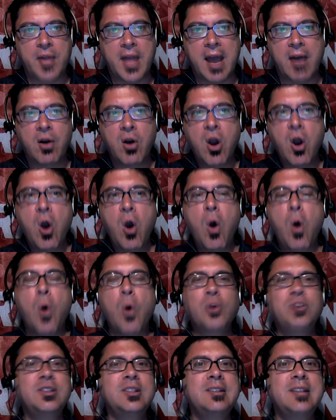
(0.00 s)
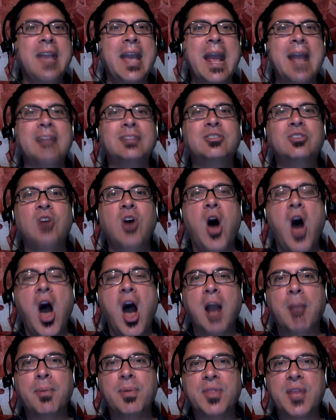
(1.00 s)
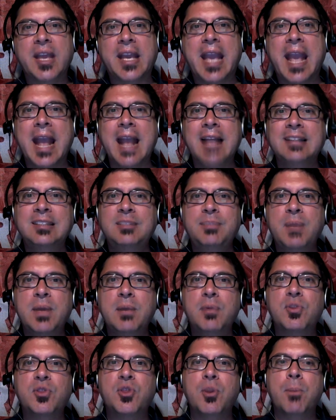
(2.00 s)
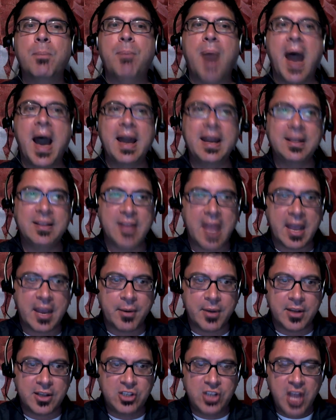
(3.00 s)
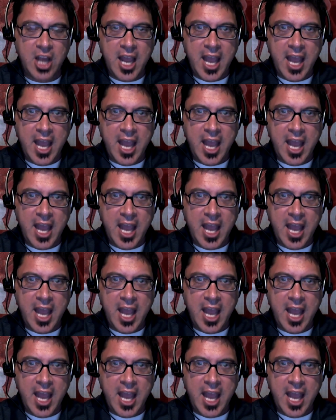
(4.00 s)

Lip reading: Now, horses can't talk, but they can speak with their body language.